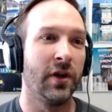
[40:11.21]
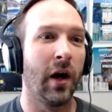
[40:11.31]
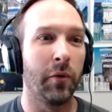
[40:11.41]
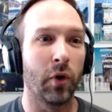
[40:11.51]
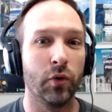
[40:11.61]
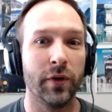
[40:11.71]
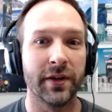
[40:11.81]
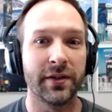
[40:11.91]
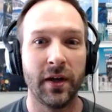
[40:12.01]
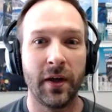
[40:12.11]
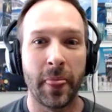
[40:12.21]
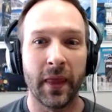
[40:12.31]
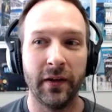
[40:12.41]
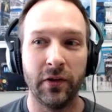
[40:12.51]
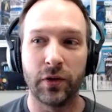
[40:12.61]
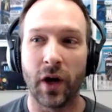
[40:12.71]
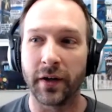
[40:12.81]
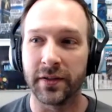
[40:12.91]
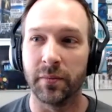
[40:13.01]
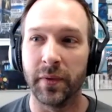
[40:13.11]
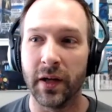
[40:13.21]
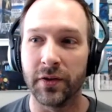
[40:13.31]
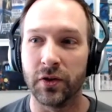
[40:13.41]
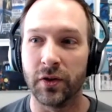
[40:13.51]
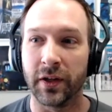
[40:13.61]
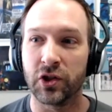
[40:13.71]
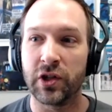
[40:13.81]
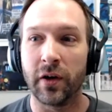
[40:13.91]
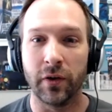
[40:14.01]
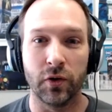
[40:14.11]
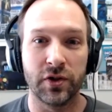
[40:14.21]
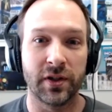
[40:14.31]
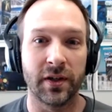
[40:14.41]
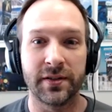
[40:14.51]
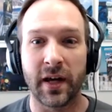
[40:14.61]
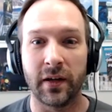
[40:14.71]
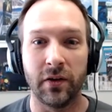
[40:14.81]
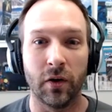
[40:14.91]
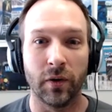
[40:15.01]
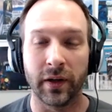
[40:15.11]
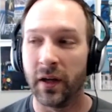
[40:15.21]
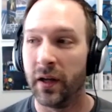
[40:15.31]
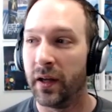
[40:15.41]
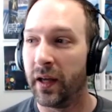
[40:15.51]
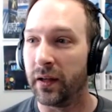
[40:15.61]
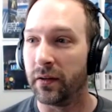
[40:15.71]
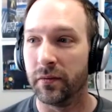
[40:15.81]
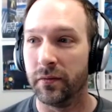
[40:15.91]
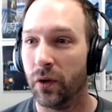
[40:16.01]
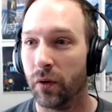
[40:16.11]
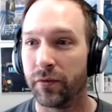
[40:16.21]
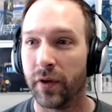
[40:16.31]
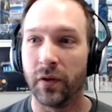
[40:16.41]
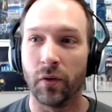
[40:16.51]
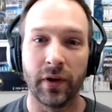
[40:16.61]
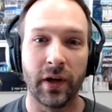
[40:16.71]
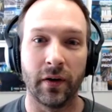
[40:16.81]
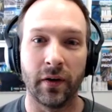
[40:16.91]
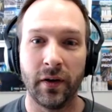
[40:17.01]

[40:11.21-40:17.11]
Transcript: I'm gonna go do this and then you talk to somebody else and you're like sharing those just on the side you know like hey you know friend over here